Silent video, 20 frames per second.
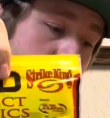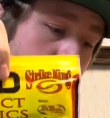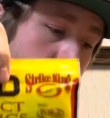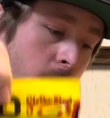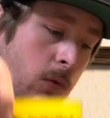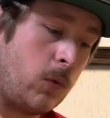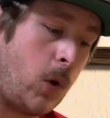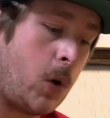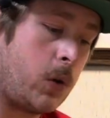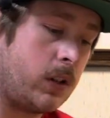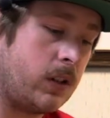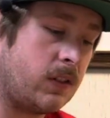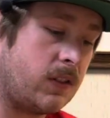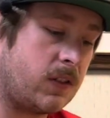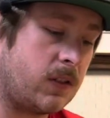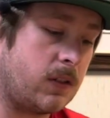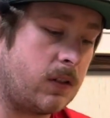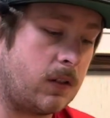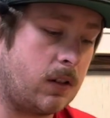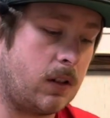King
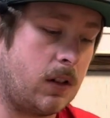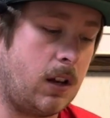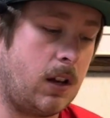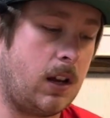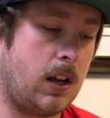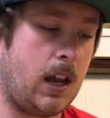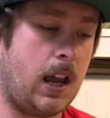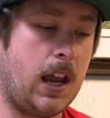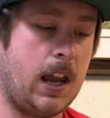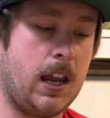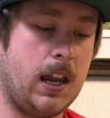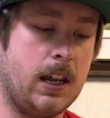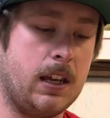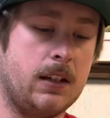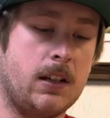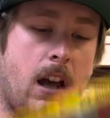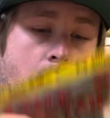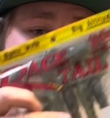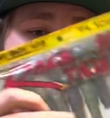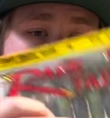rodents, and I